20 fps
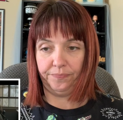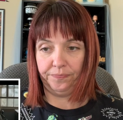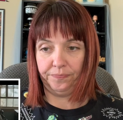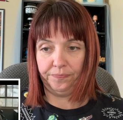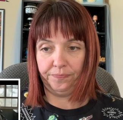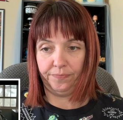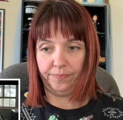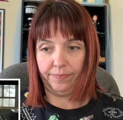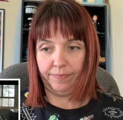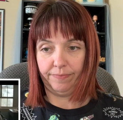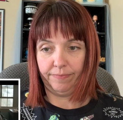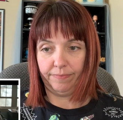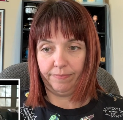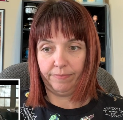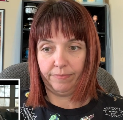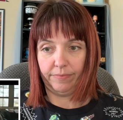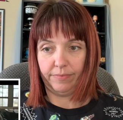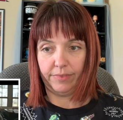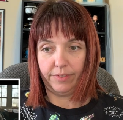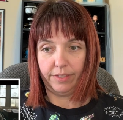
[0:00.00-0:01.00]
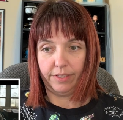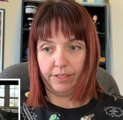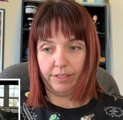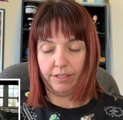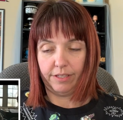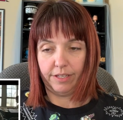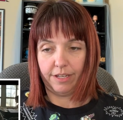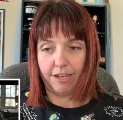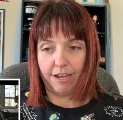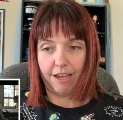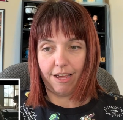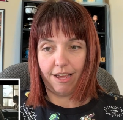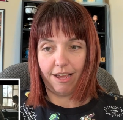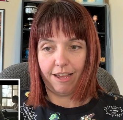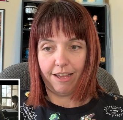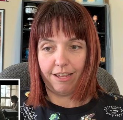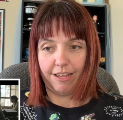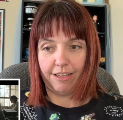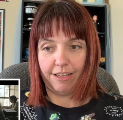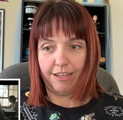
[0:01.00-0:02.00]

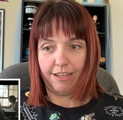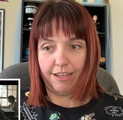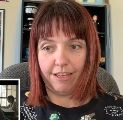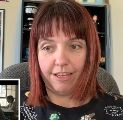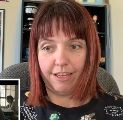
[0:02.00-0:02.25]
[no speech]